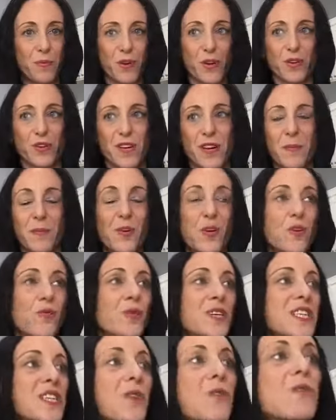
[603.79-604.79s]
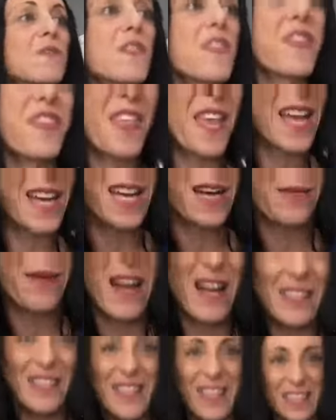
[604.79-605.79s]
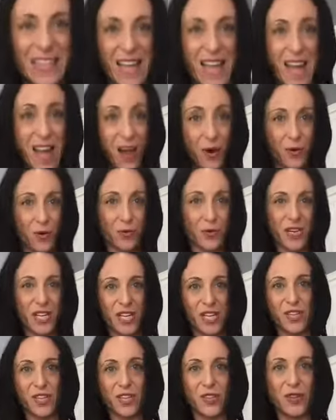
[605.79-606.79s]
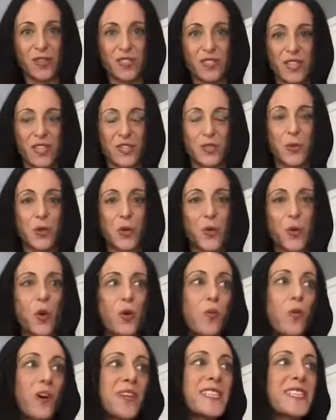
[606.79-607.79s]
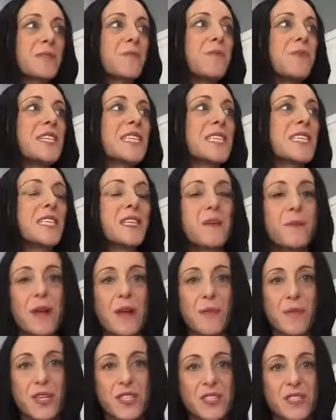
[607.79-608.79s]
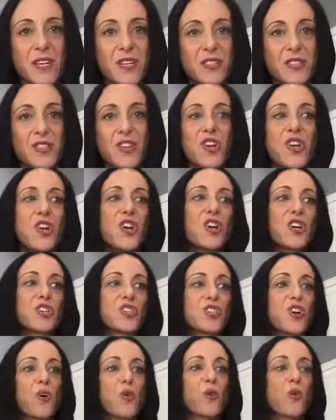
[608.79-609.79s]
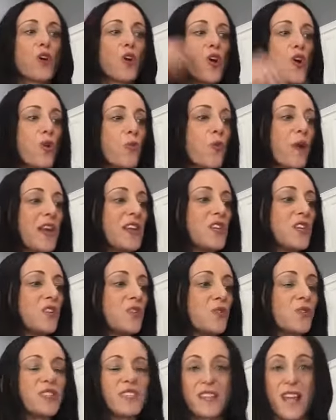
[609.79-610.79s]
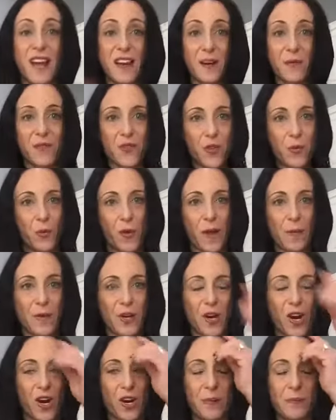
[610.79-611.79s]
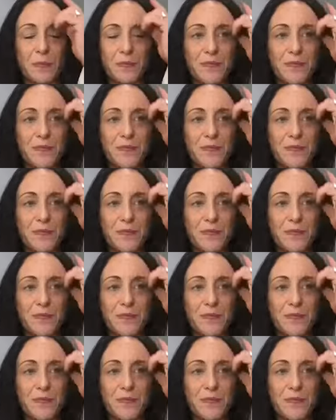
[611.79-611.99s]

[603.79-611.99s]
program or we don't think about like, how are we gonna use this or what's missing in my business. So when you sign up for the webinar,